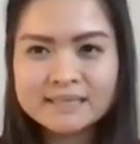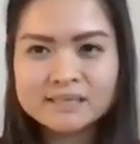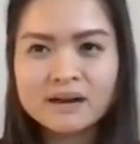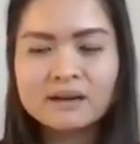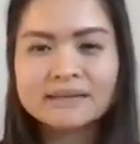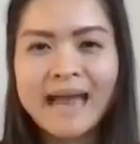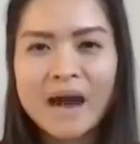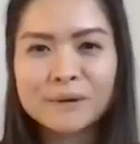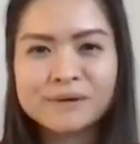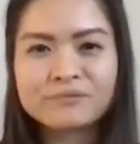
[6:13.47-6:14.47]
It's called
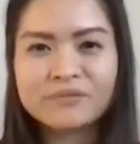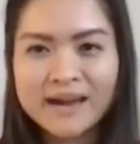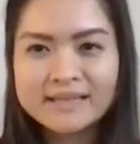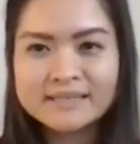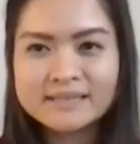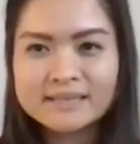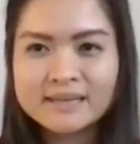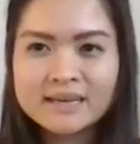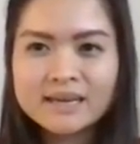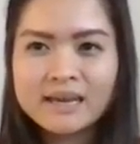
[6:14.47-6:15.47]
Hound and Friends,
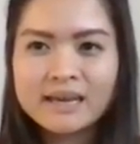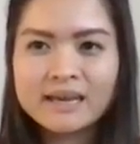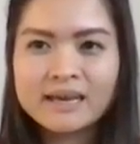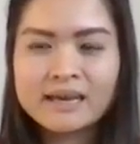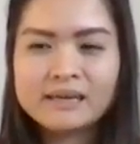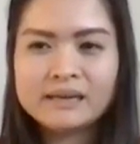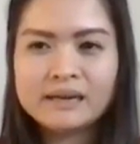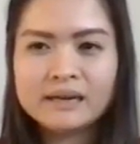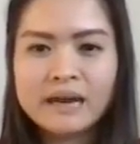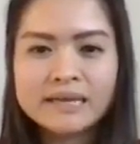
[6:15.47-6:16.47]
and
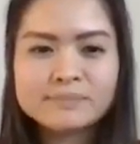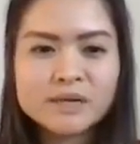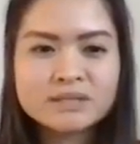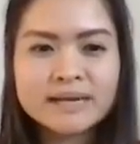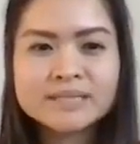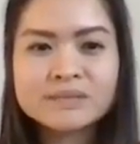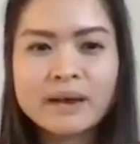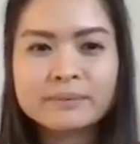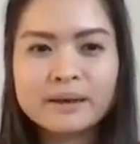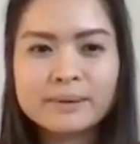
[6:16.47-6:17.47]
I specialize
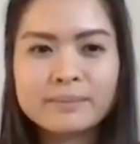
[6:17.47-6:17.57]
around